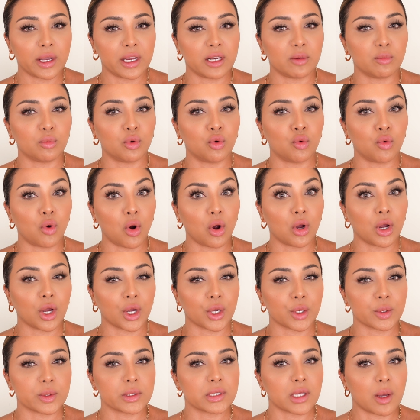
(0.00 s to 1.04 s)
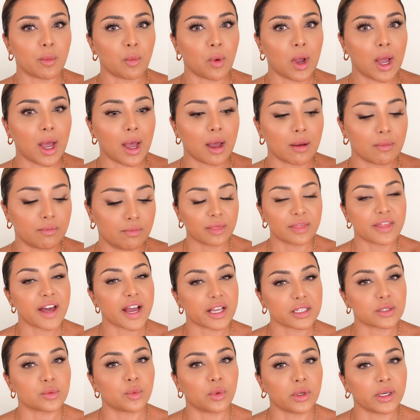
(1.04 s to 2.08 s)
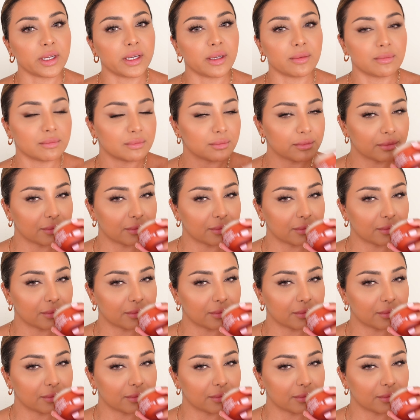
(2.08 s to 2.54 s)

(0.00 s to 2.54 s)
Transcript: in Morocco somewhere. That's what it,